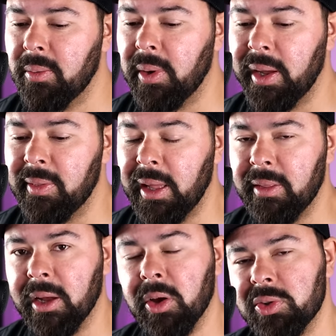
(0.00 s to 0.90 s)
right?
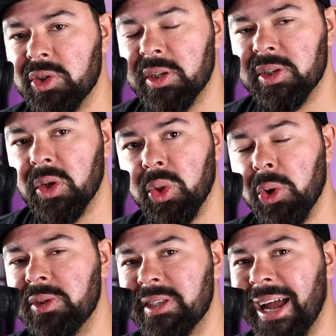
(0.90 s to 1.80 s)
They coached. This is their
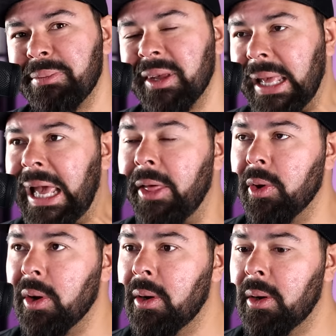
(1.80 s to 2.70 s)
third stop
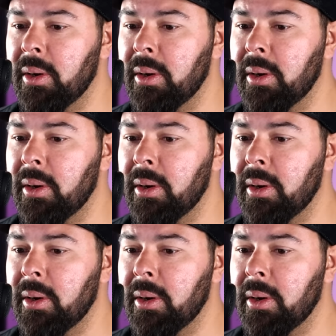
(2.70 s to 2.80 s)
together.